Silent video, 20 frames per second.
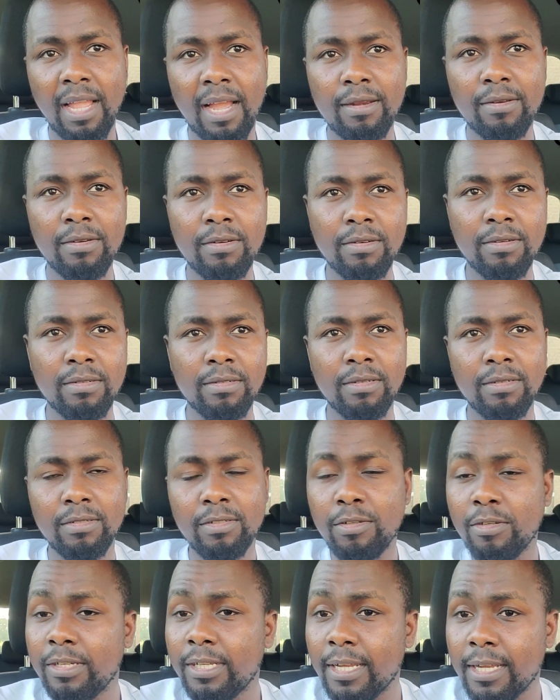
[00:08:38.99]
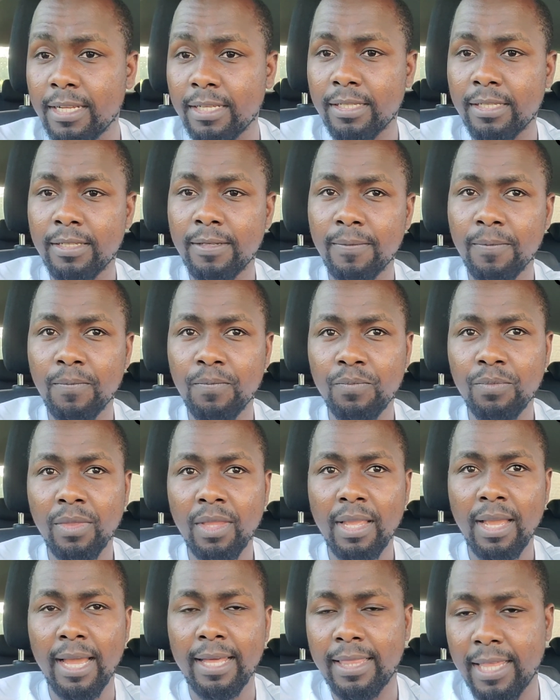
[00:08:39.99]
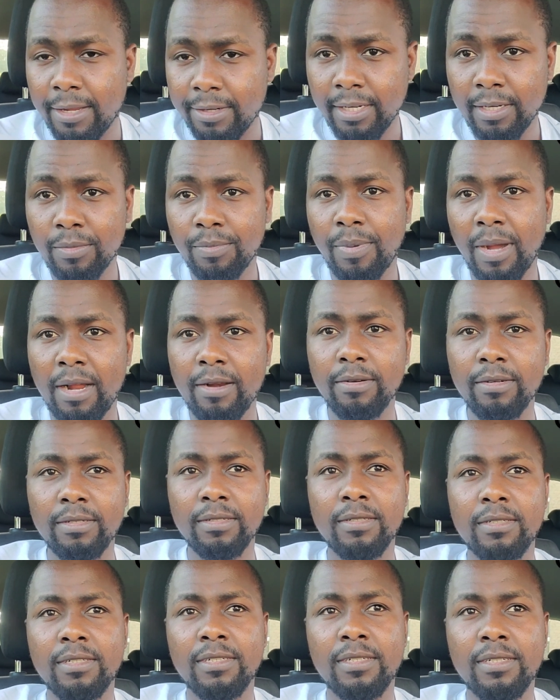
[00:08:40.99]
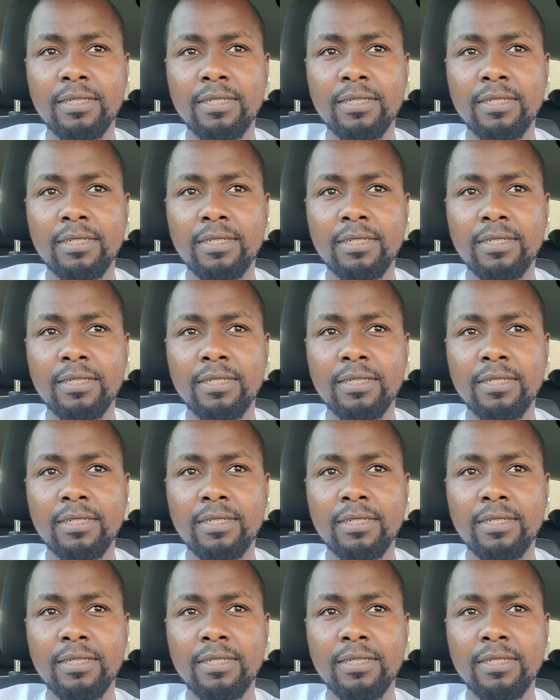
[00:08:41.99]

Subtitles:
I don't know, 2 years, £1,000.